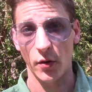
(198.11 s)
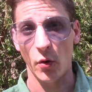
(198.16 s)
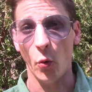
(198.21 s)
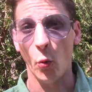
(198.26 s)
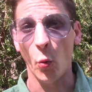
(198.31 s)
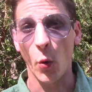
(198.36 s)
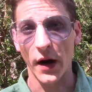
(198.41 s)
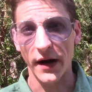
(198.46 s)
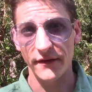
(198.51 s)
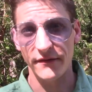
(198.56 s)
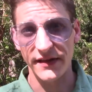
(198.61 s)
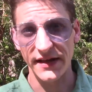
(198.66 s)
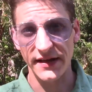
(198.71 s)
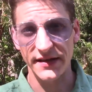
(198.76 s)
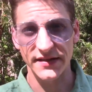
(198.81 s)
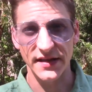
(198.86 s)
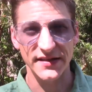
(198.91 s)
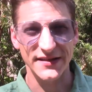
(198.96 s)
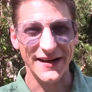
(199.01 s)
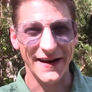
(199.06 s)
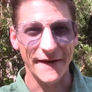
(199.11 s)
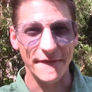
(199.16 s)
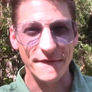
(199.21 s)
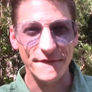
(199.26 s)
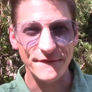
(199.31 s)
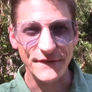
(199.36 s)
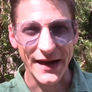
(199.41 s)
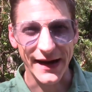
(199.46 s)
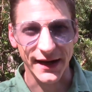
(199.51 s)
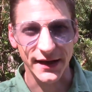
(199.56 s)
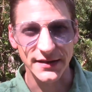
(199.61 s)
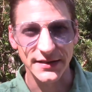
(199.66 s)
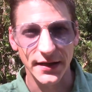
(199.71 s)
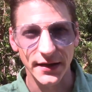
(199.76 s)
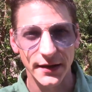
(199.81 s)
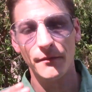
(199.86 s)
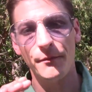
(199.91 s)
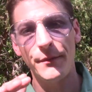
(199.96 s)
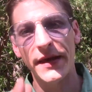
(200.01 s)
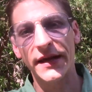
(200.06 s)
One of these is an effect.
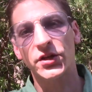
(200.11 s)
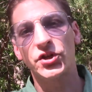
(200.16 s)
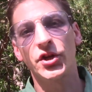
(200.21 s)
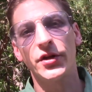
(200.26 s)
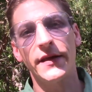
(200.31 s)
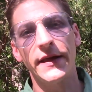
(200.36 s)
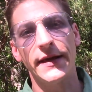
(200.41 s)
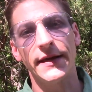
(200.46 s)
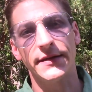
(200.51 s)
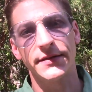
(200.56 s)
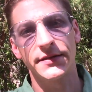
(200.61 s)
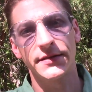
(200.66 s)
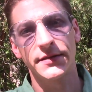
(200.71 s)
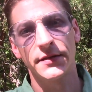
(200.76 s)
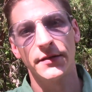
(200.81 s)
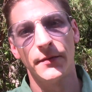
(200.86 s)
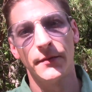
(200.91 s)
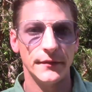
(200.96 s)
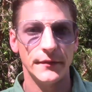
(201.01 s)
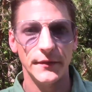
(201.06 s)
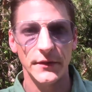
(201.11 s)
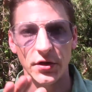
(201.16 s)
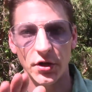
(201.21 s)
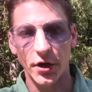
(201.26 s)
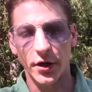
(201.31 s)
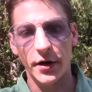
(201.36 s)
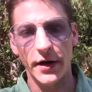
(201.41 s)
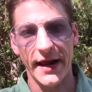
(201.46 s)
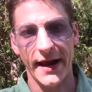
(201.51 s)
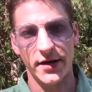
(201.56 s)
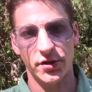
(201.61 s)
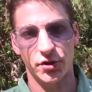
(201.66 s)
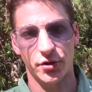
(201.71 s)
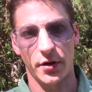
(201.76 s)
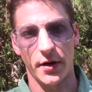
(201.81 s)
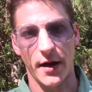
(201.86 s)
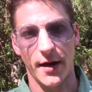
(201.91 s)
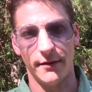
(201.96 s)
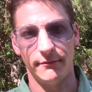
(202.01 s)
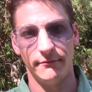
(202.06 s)
Picture this. You're an
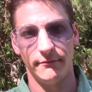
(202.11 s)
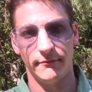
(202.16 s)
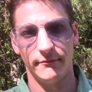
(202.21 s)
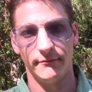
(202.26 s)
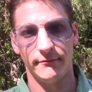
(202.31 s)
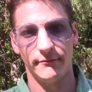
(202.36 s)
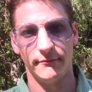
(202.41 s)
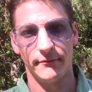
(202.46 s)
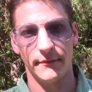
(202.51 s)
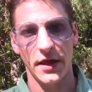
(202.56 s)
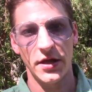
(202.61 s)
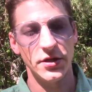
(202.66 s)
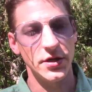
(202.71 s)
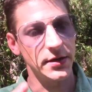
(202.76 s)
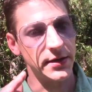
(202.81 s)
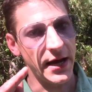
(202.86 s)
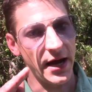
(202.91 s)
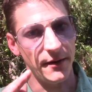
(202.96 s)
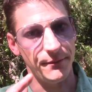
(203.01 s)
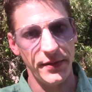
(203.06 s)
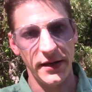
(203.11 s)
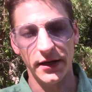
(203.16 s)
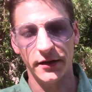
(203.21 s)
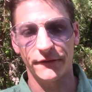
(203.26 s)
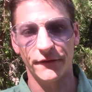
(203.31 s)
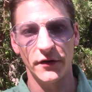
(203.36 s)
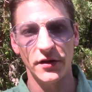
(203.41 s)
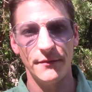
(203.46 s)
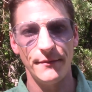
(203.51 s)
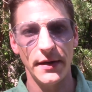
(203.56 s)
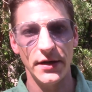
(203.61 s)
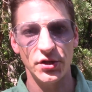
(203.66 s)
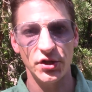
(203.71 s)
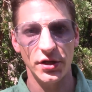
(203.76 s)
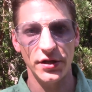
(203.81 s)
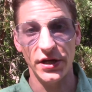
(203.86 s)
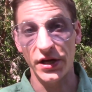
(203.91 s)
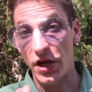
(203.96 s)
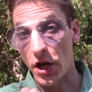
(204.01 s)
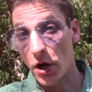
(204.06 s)
astronaut. You got picked for the
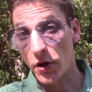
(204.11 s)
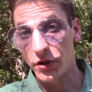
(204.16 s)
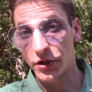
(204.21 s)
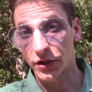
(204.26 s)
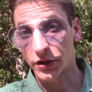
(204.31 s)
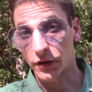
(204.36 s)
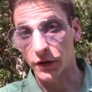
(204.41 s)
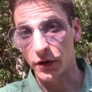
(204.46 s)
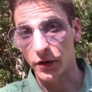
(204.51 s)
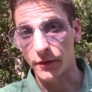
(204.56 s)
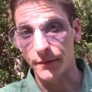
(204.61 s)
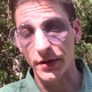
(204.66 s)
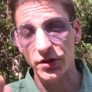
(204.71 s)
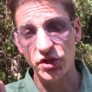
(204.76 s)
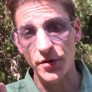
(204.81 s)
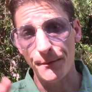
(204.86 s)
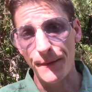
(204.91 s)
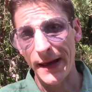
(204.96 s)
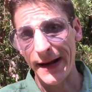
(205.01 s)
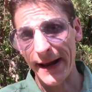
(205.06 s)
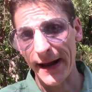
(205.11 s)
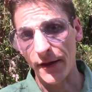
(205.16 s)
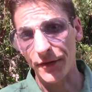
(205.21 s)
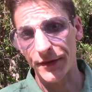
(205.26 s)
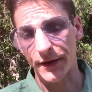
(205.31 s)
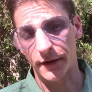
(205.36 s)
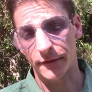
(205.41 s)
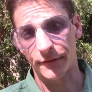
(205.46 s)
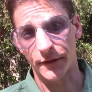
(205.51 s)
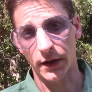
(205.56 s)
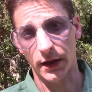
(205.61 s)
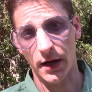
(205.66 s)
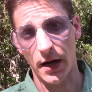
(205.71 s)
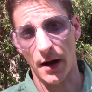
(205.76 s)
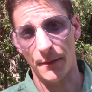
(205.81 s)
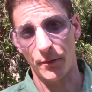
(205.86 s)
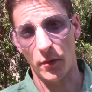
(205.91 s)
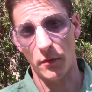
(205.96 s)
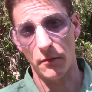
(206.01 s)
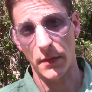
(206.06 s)
mission, you know your crew, but you've been out there for a
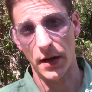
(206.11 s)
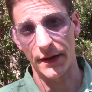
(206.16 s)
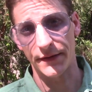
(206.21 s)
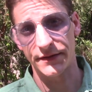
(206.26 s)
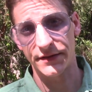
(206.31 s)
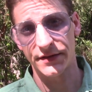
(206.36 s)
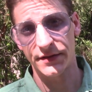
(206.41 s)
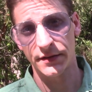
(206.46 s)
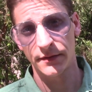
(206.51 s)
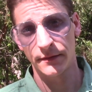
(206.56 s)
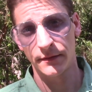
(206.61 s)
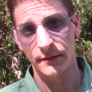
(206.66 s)
couple months.